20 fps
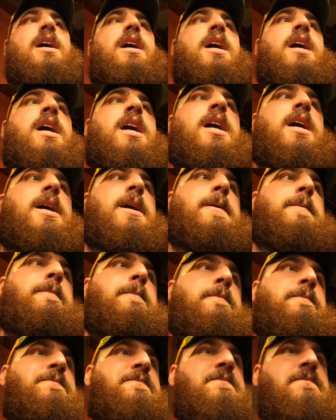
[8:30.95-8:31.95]

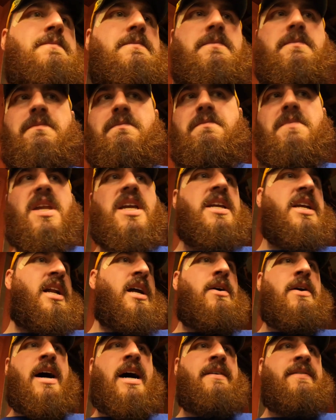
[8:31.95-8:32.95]
You
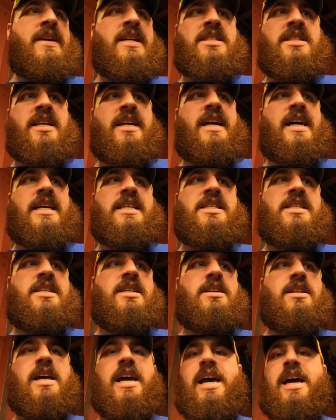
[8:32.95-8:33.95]
know, obviously I
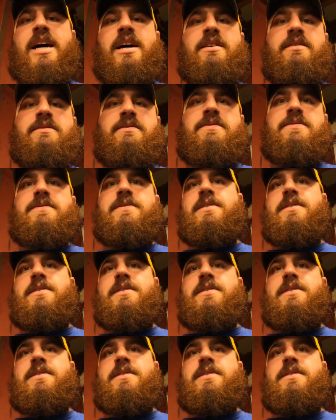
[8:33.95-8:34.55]
still have